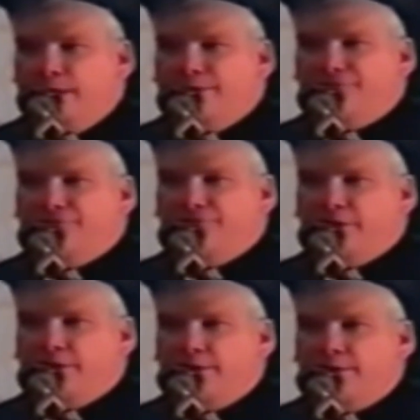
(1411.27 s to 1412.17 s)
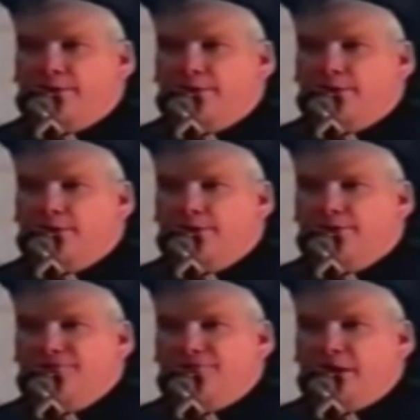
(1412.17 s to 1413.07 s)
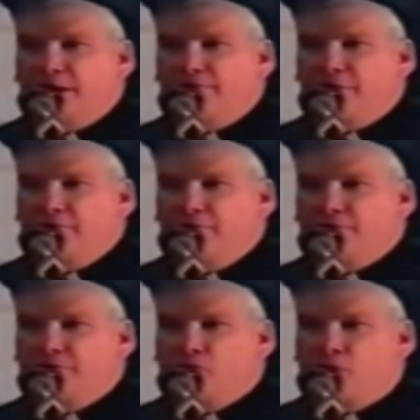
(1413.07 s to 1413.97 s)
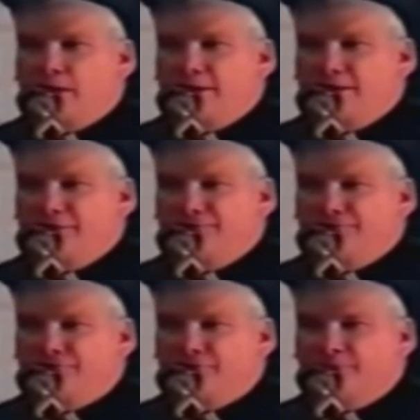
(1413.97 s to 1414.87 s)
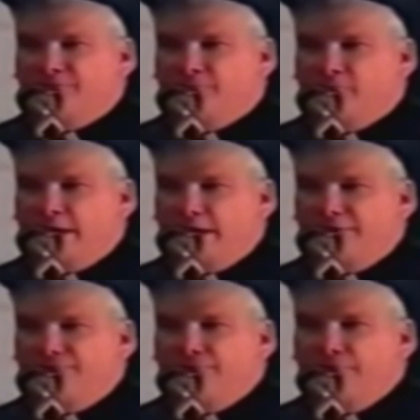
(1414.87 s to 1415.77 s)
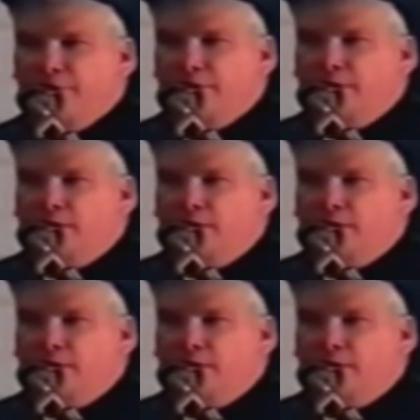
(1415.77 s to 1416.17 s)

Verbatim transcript: And it's uh, these kind of huge quantities and sums of monies